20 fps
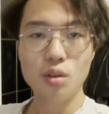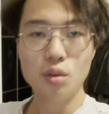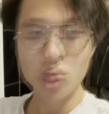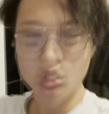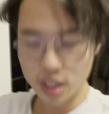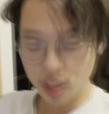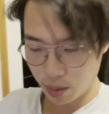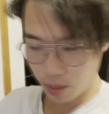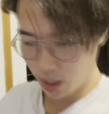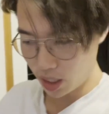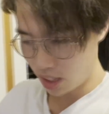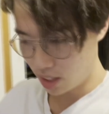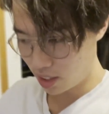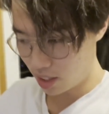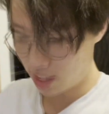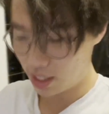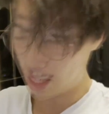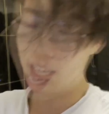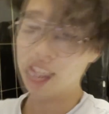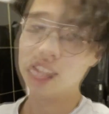Which means,
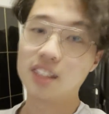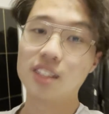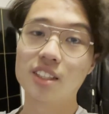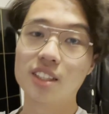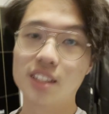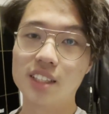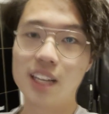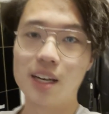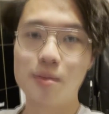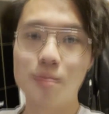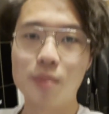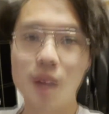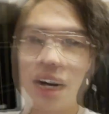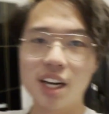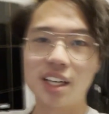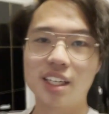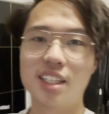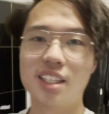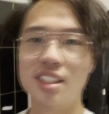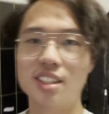sadly, that
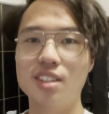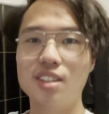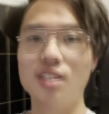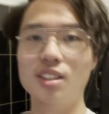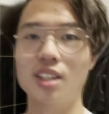mining is no